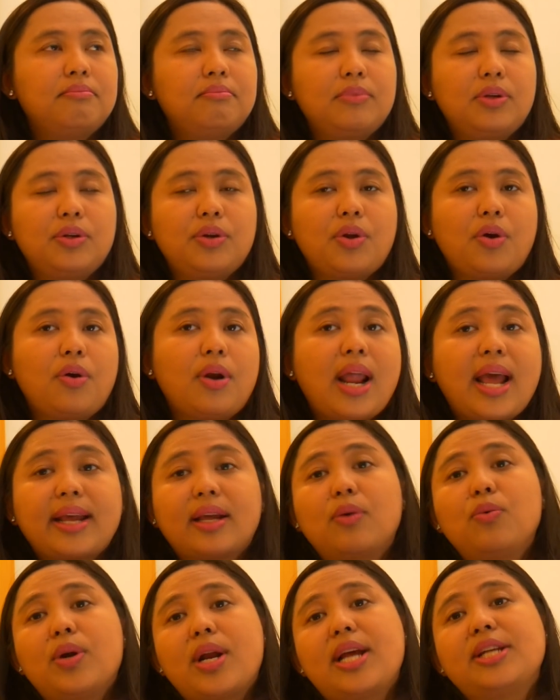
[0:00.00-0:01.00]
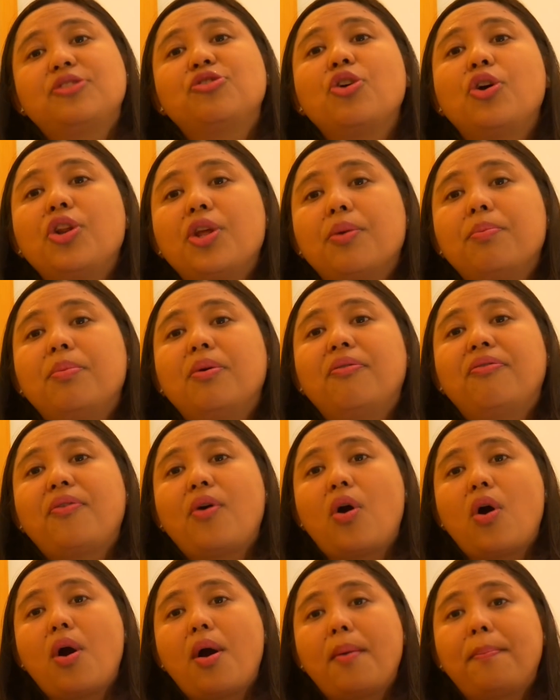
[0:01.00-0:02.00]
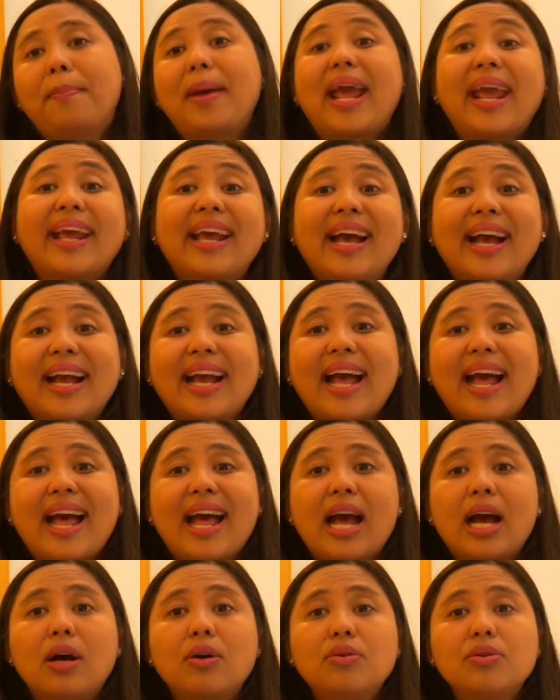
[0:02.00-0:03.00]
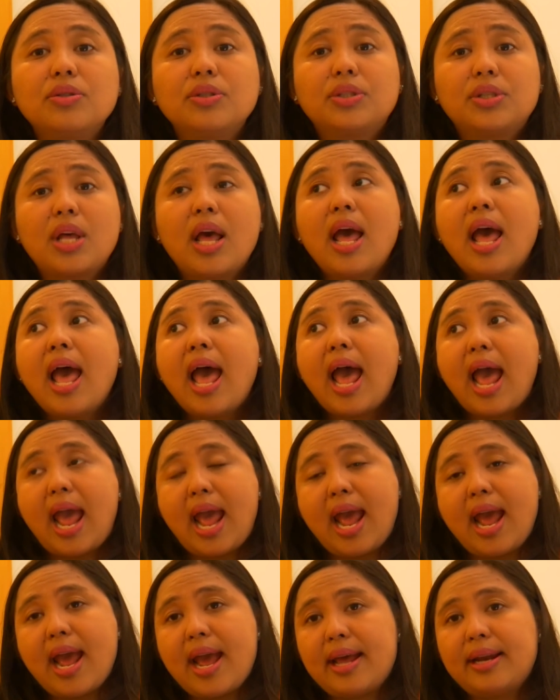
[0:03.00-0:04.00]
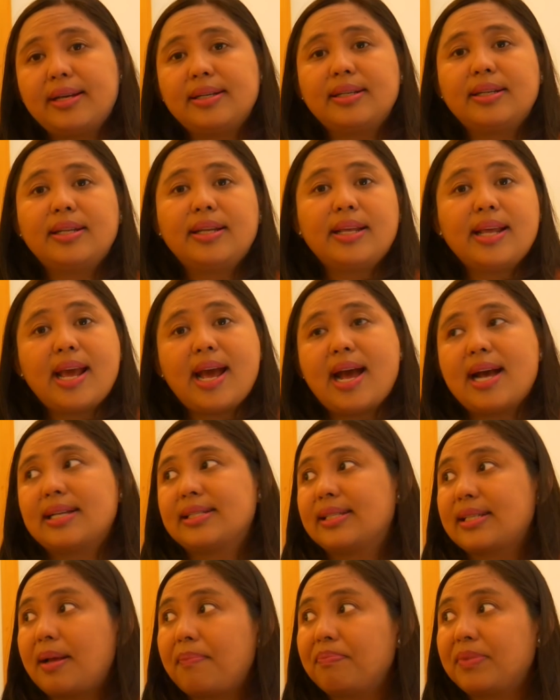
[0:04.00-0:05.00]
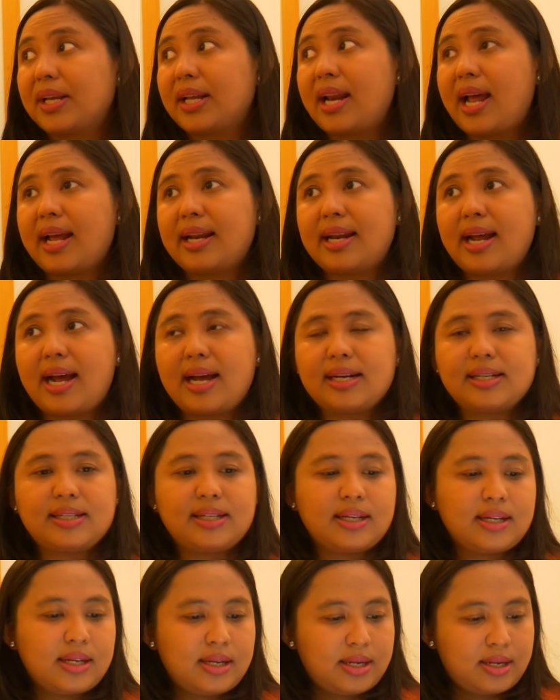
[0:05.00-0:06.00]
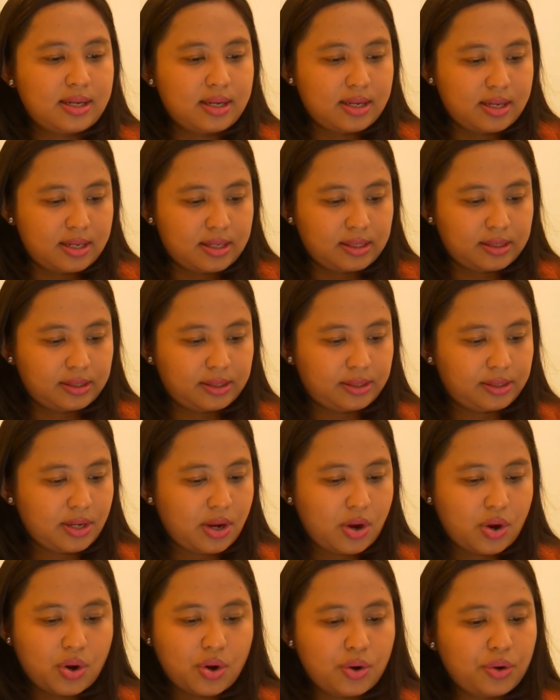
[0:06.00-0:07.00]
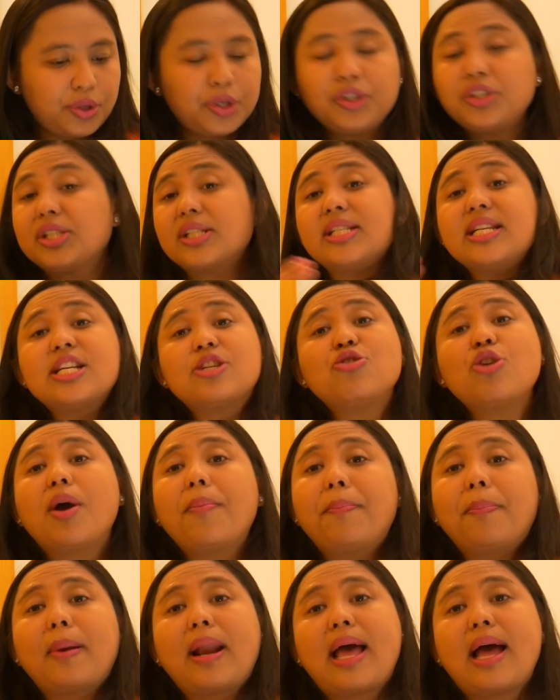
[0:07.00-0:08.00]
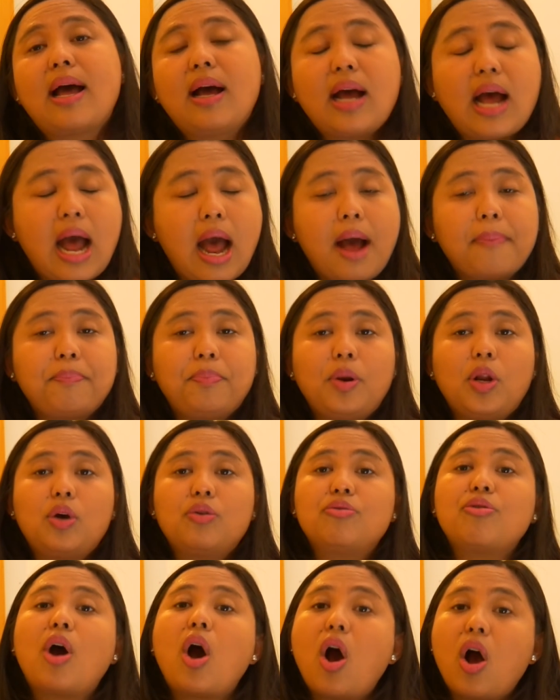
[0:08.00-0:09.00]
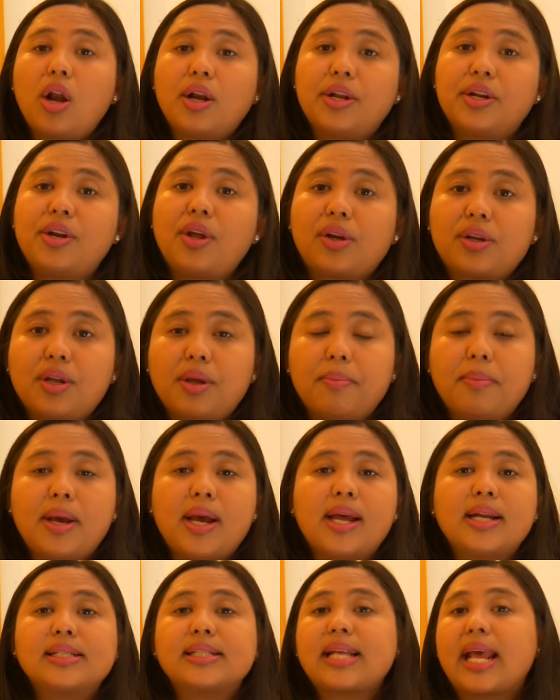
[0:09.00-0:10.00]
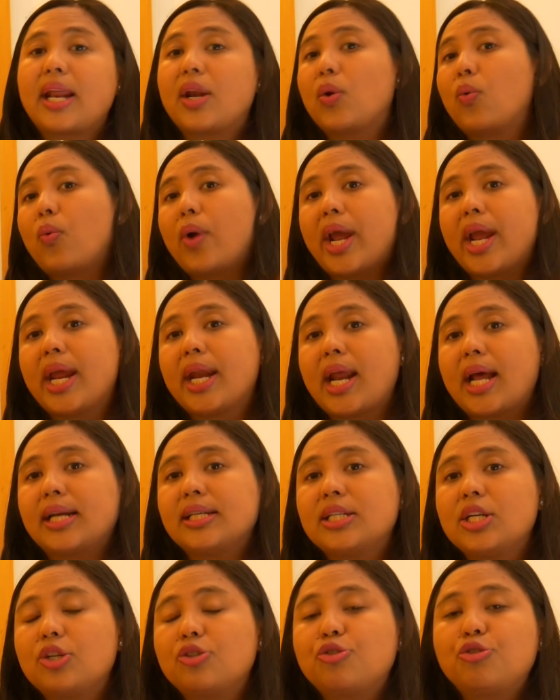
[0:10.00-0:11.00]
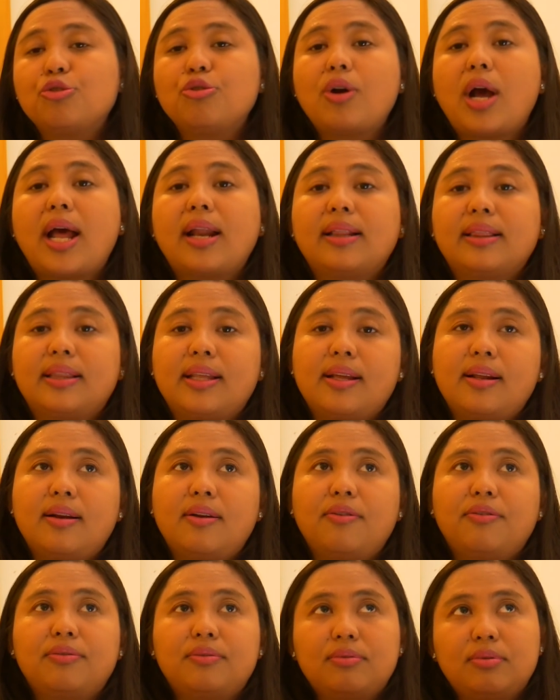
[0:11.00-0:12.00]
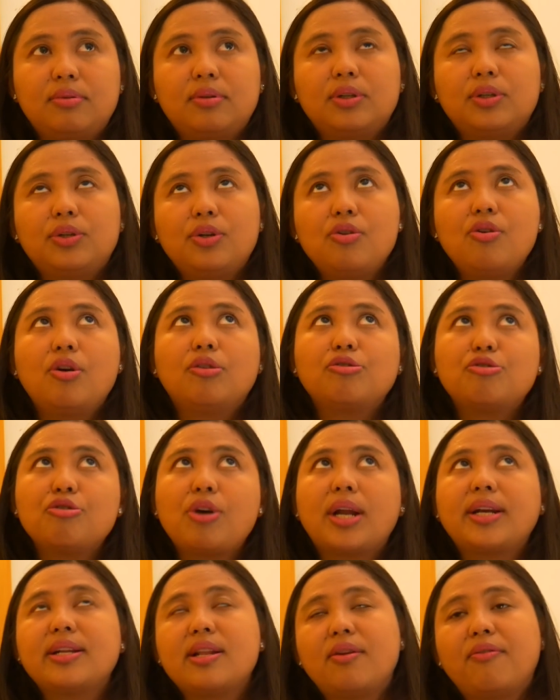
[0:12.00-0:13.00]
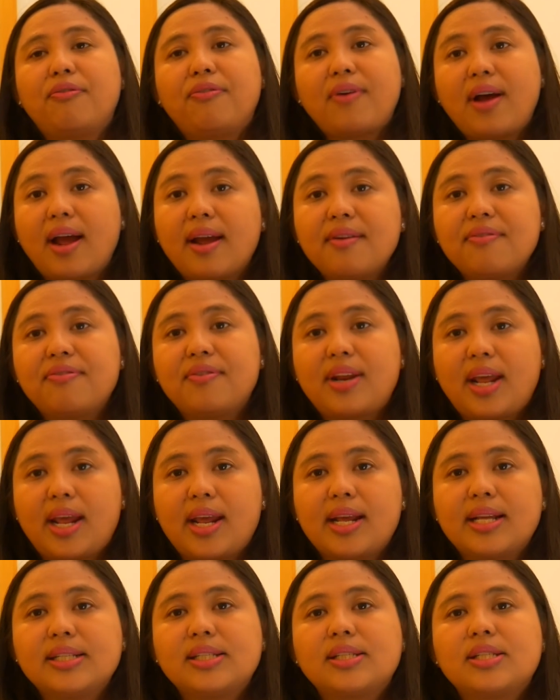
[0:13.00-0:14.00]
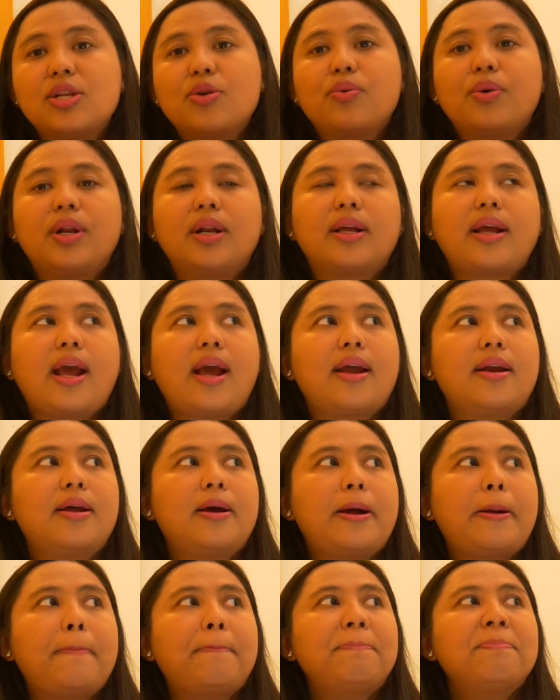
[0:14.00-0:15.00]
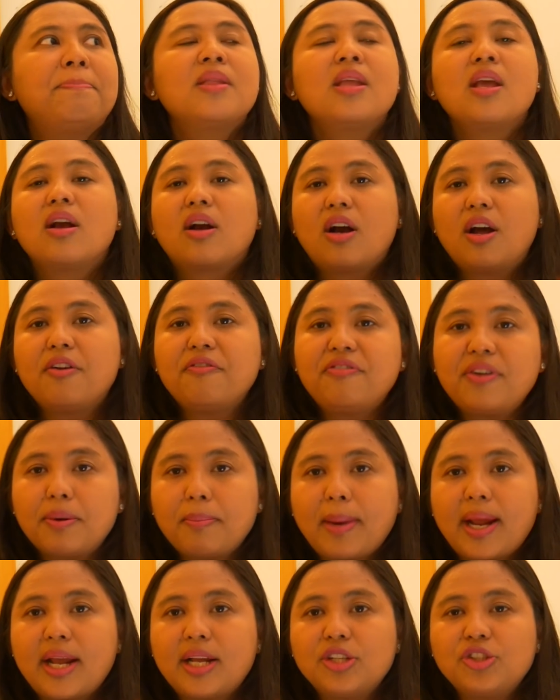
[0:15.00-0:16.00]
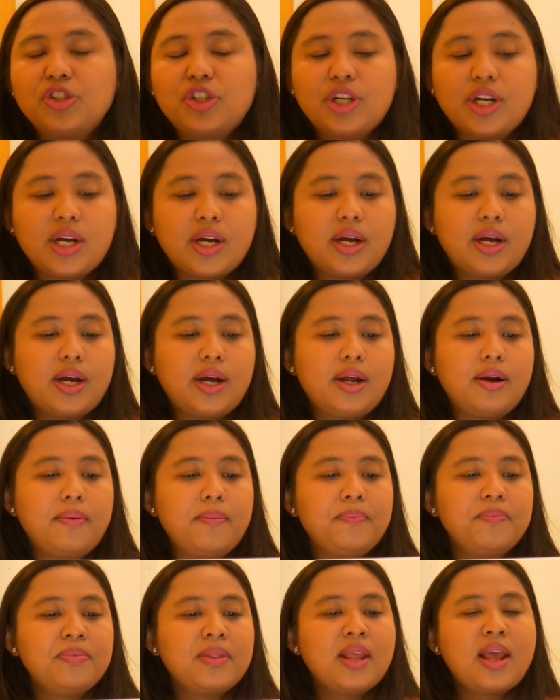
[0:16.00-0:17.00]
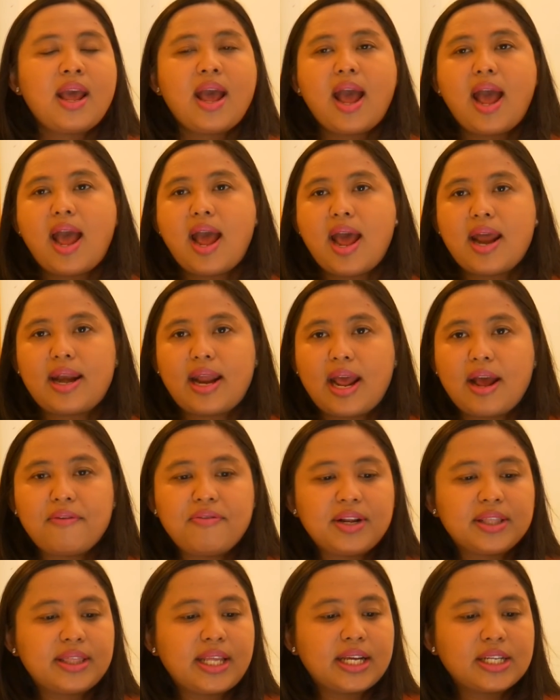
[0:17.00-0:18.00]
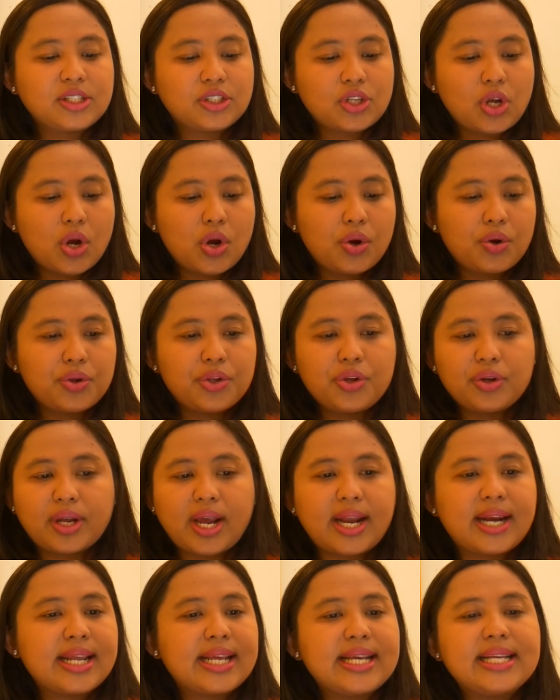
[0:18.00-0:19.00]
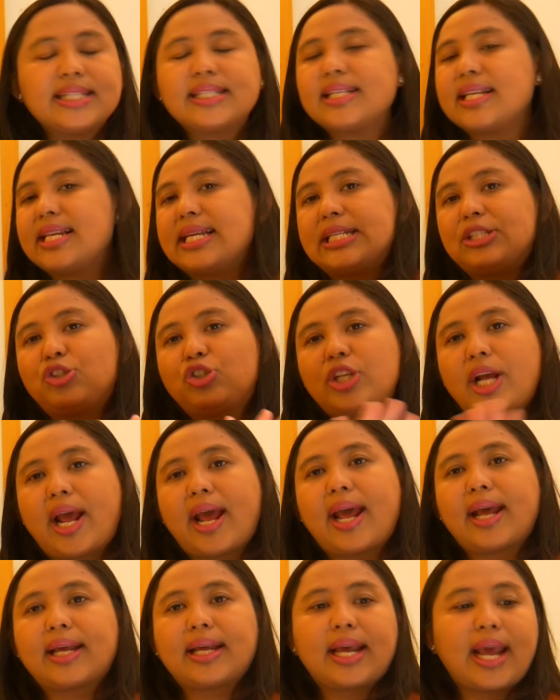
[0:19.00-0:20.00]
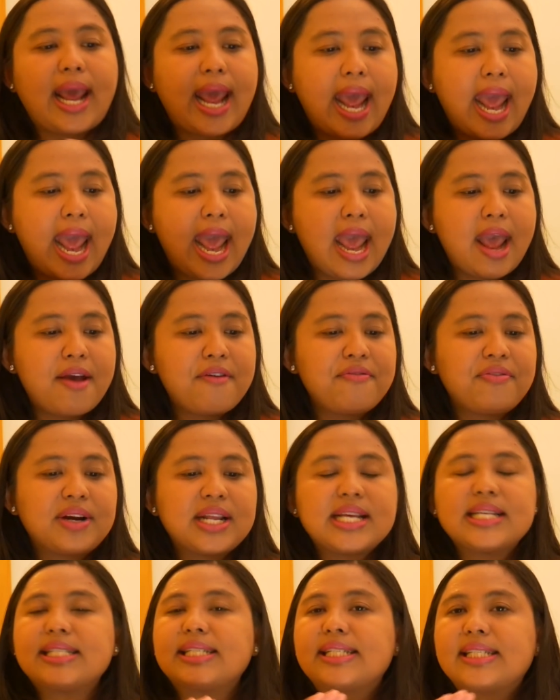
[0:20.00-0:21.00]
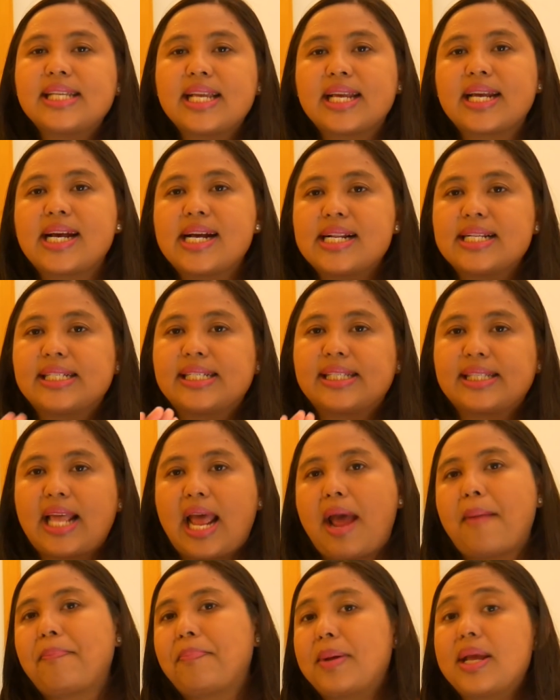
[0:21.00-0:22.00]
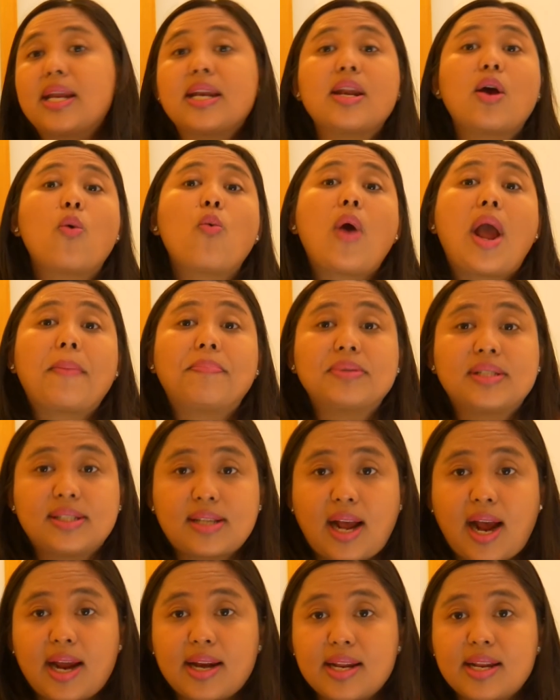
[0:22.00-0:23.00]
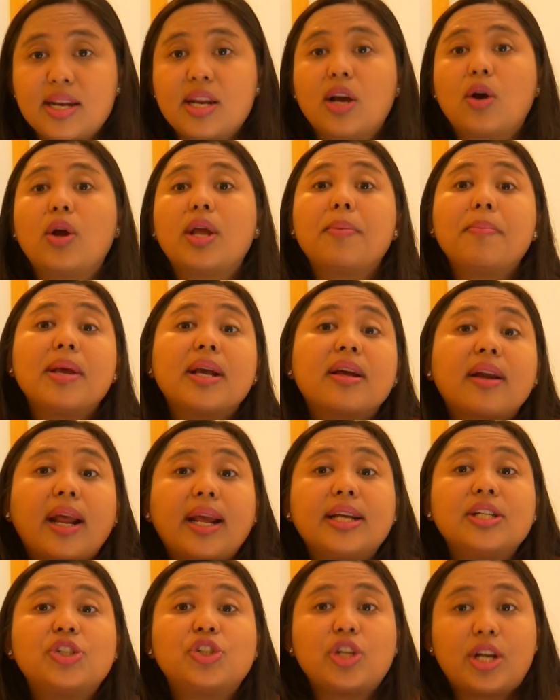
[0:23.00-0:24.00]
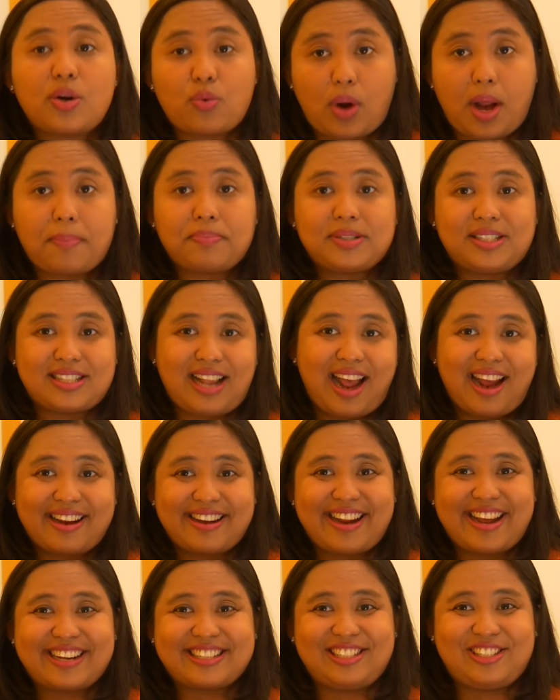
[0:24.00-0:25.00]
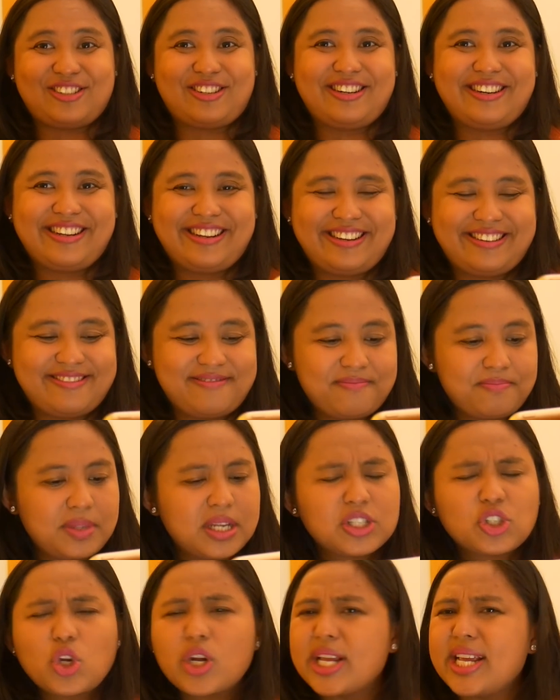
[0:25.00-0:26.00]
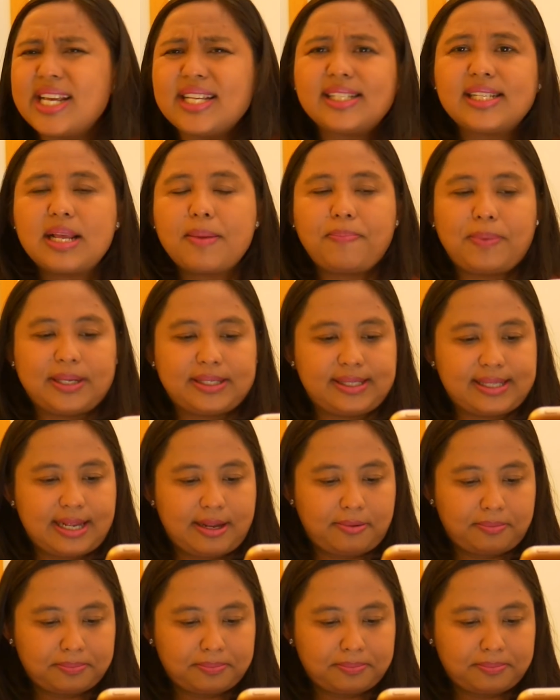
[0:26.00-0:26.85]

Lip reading: you know, like what I told you before, bank accounts, and something like that. So you just need to upload all the documents and wait until 2 until 5 days. You will get a confirmation and everything. So you can easily check every single step in the website, in the immigration website actually. So easy peasy.